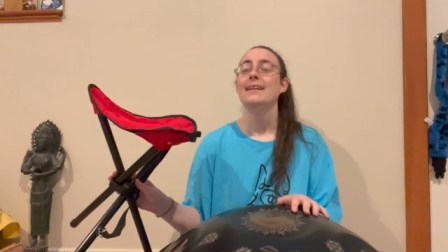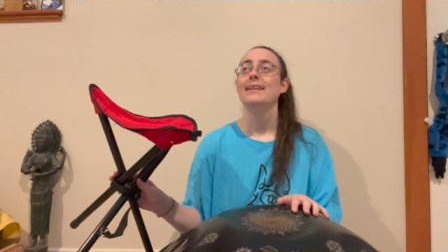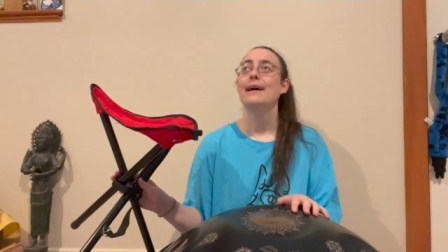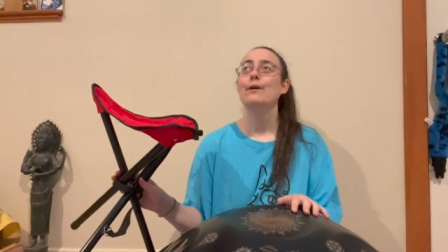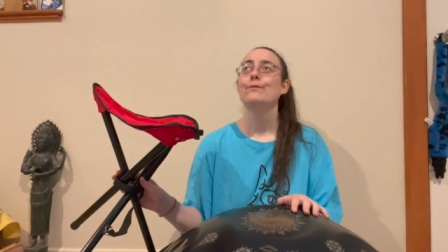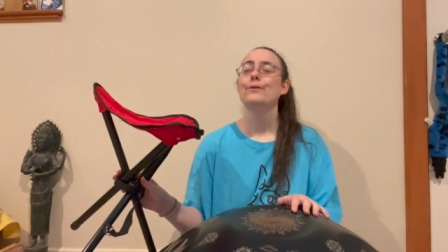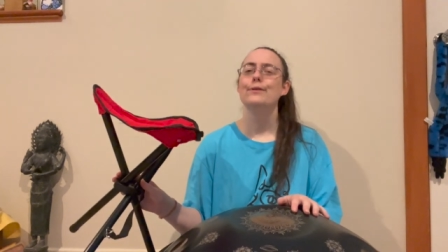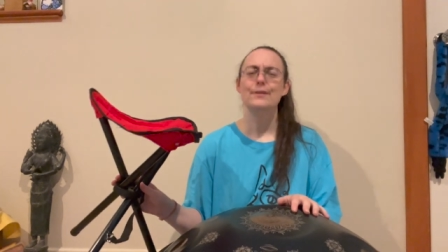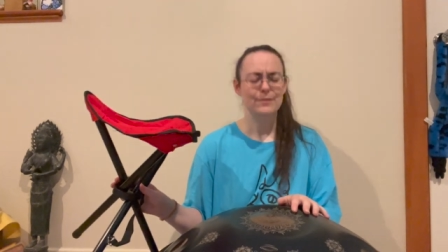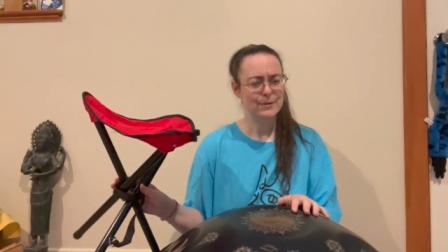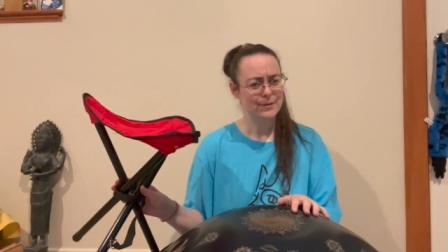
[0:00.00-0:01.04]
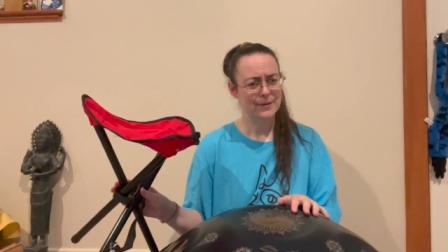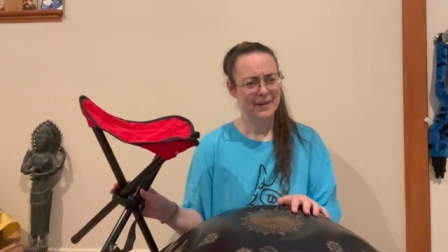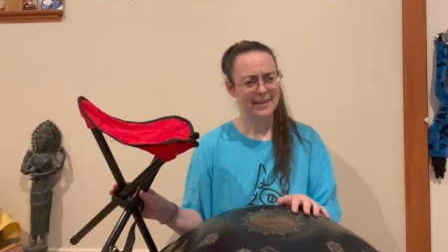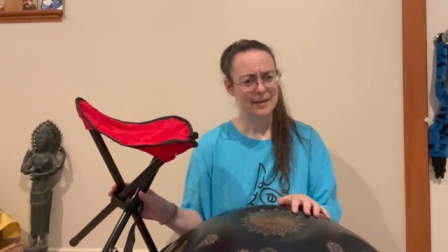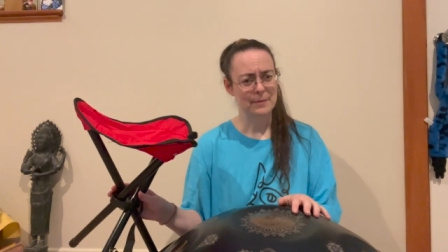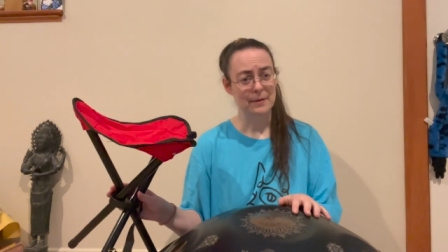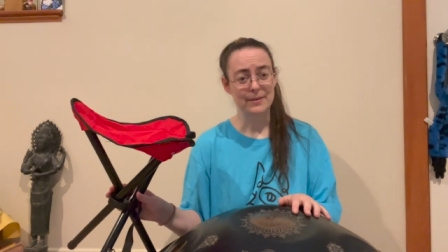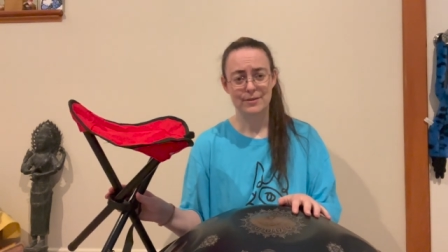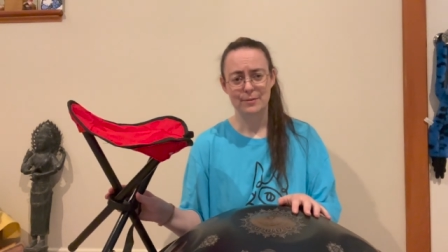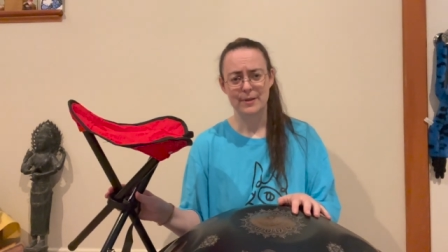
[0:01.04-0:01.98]
Now, for those of you who know anything about
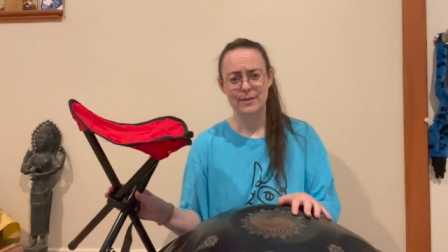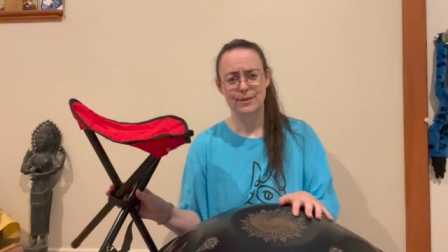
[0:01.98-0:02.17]
instruments,